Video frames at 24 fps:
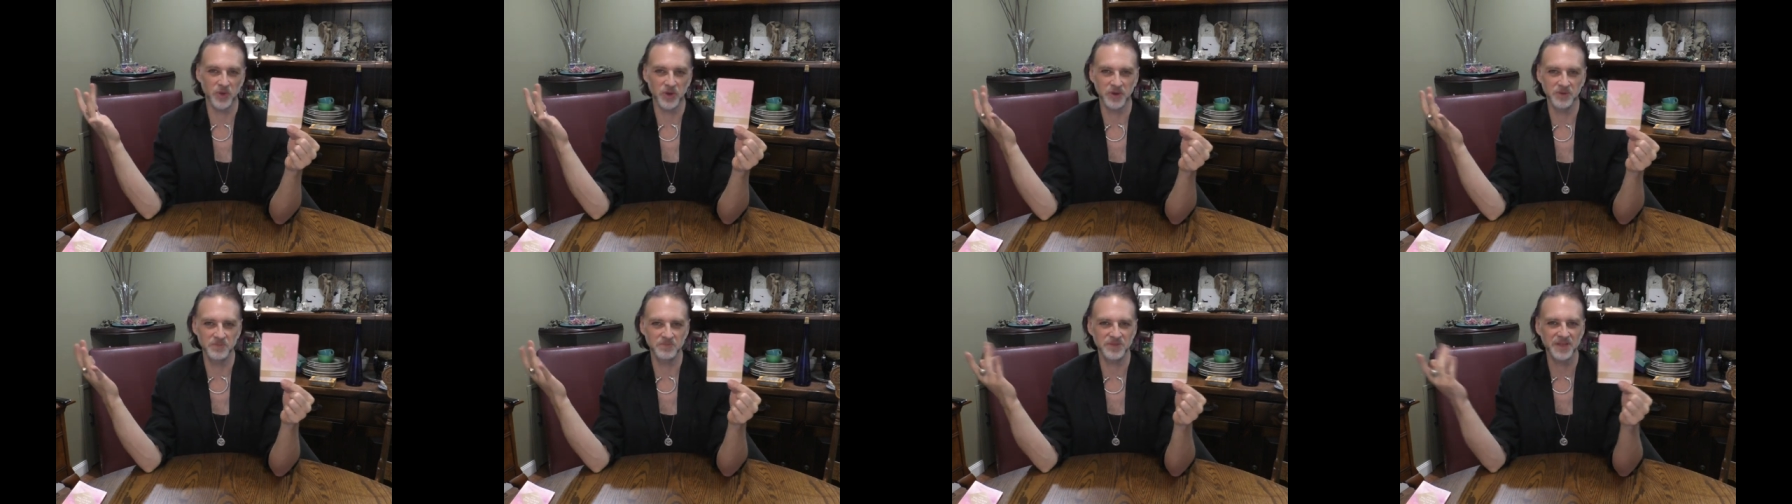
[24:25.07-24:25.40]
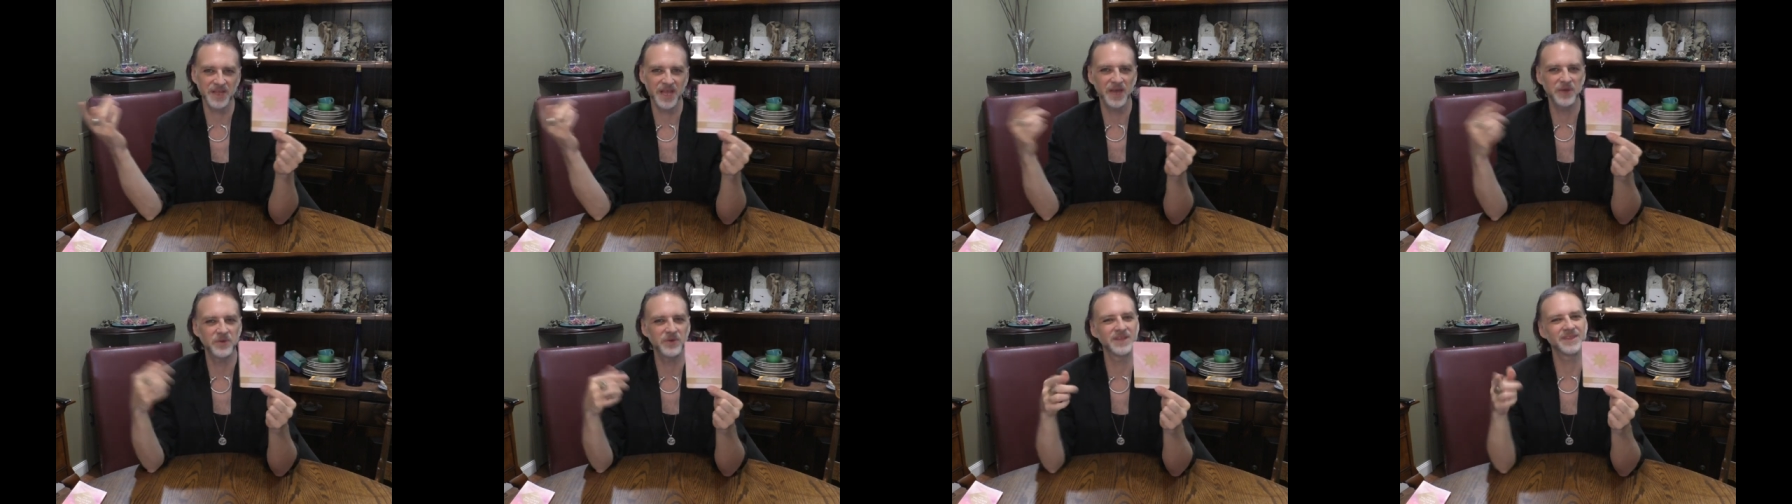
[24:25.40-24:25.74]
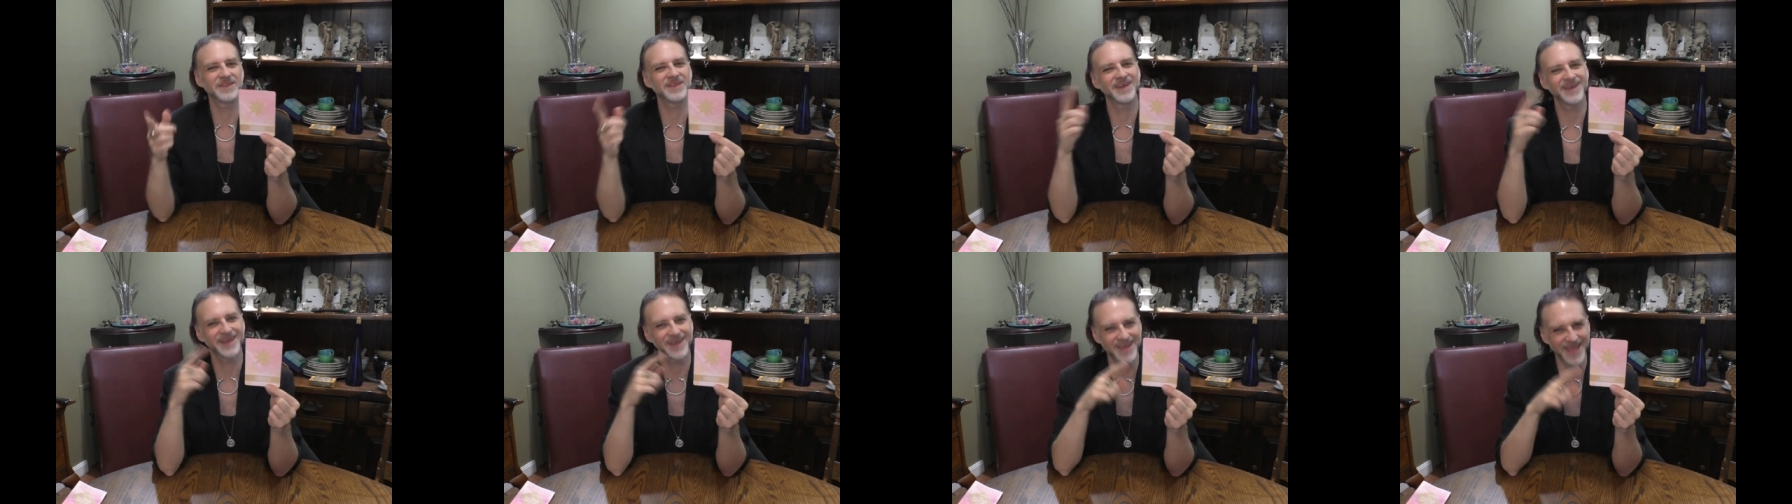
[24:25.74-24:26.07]
word and play
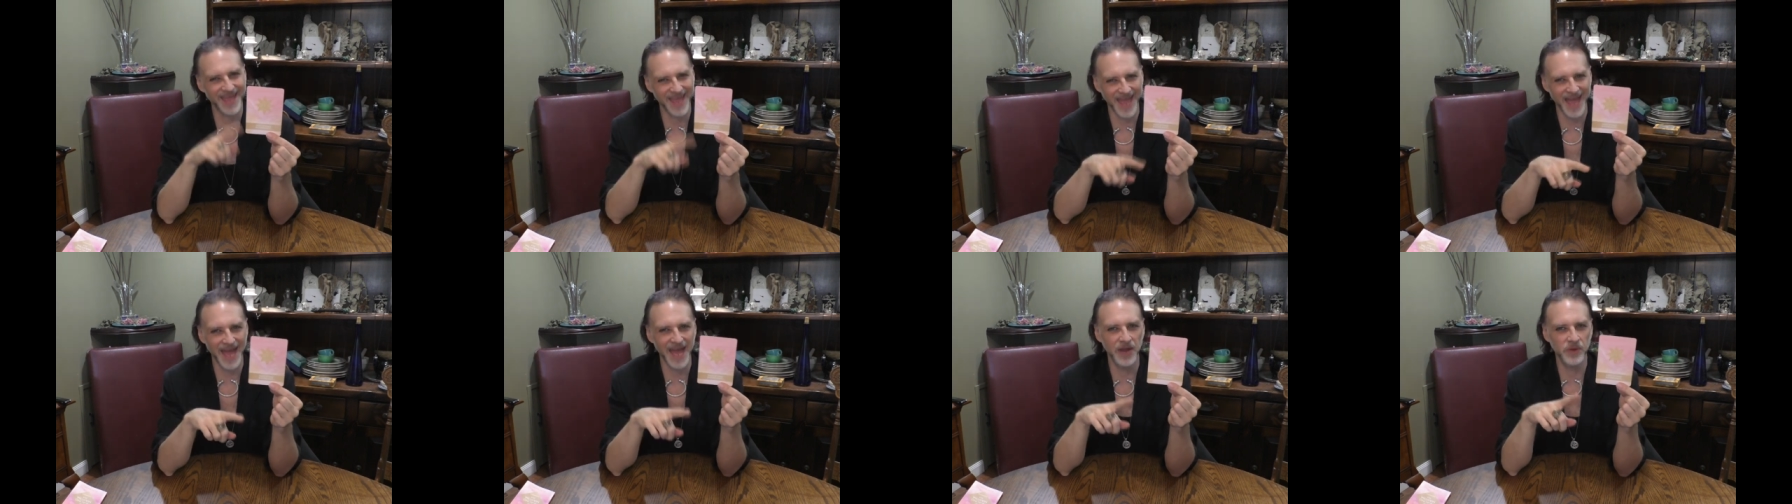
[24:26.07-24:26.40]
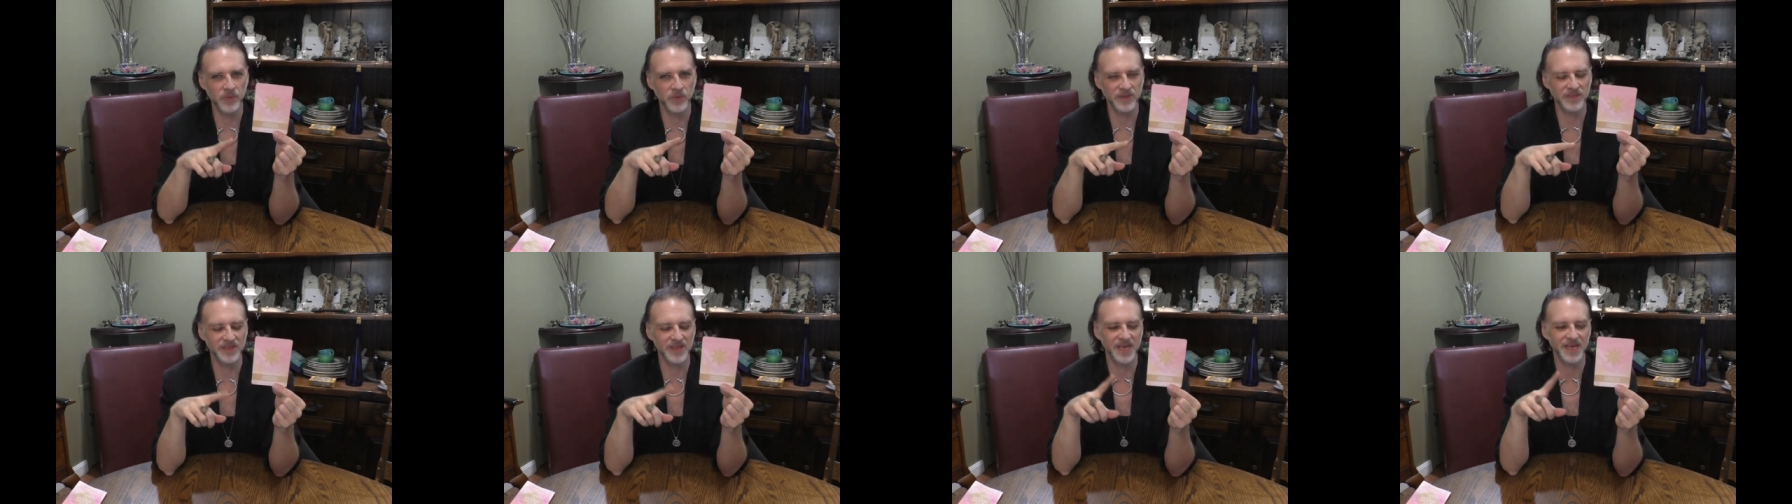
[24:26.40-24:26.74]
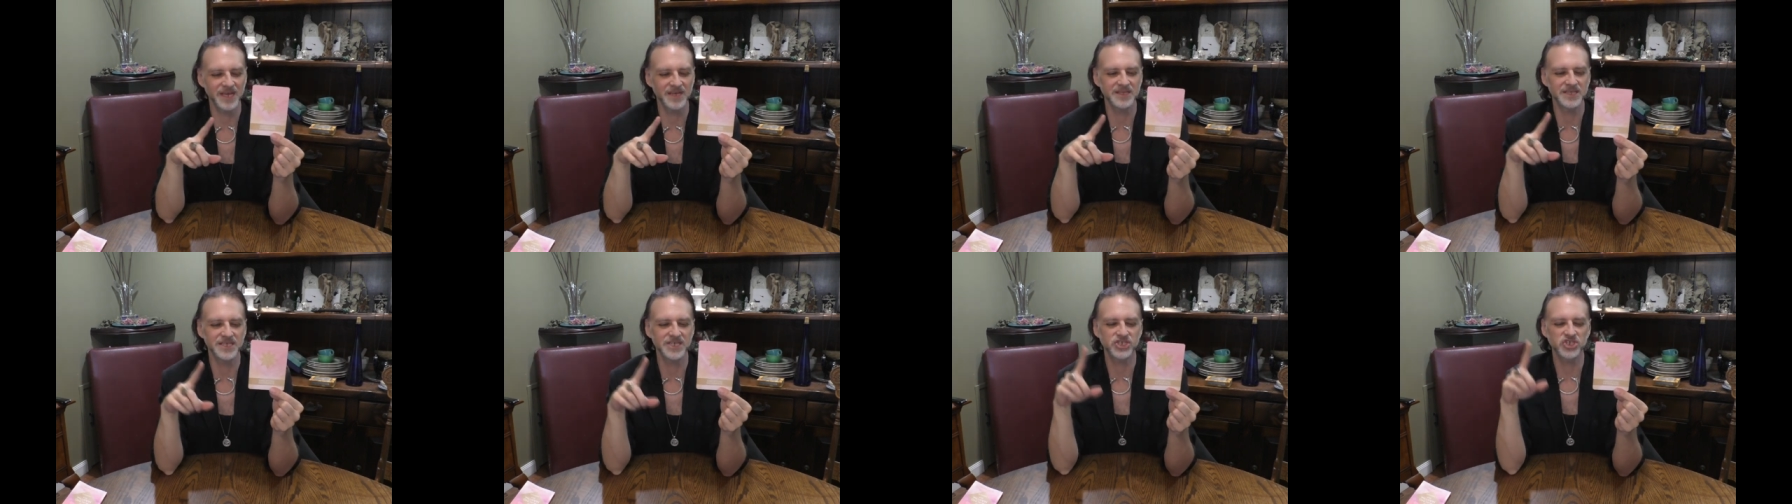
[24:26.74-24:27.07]
with it. It can with
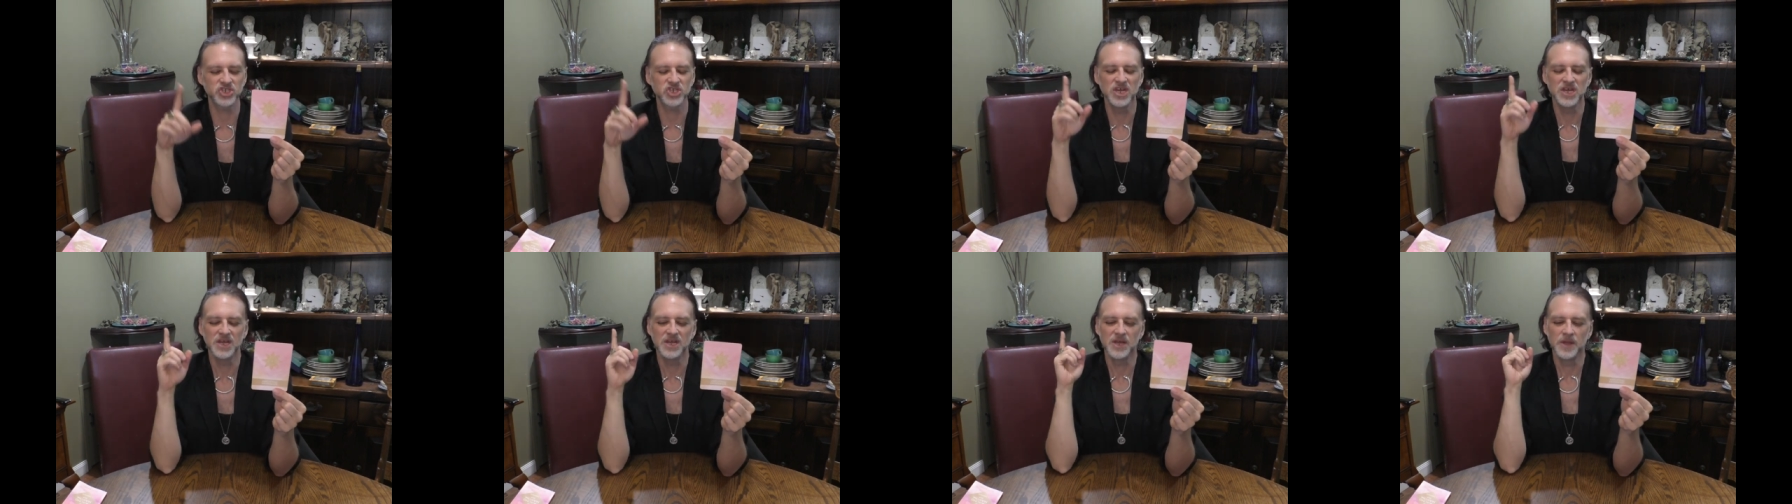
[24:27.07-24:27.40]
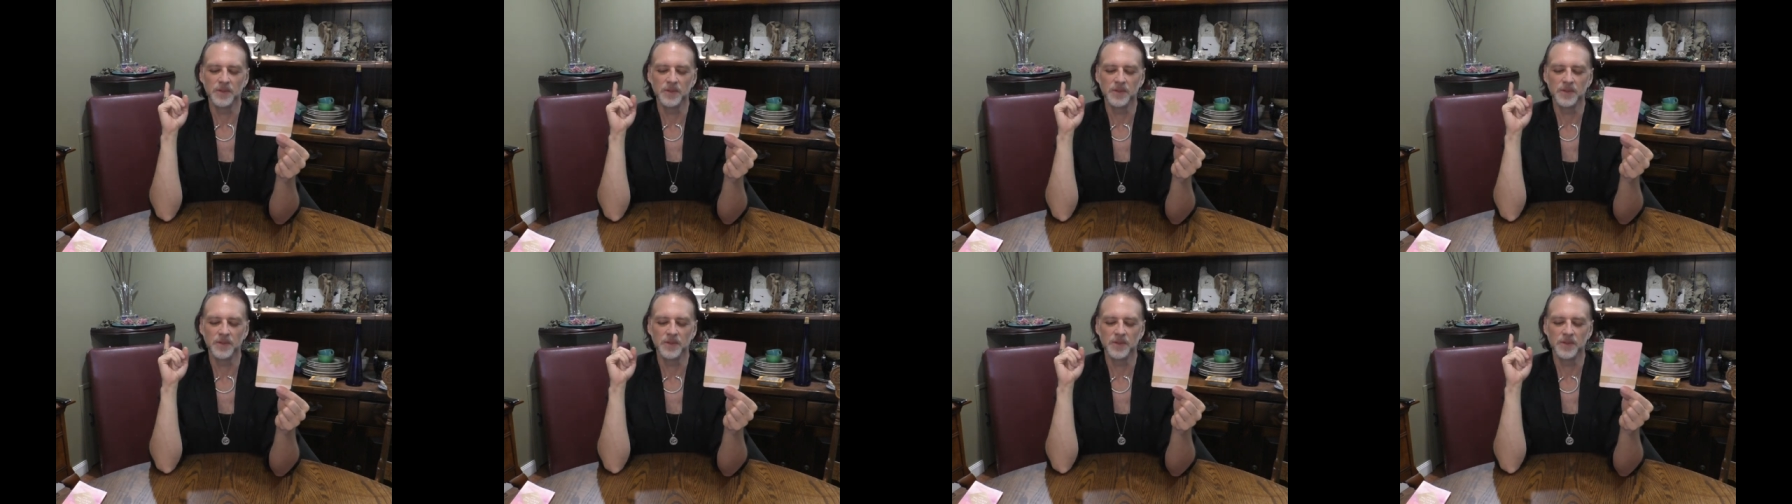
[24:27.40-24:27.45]
English.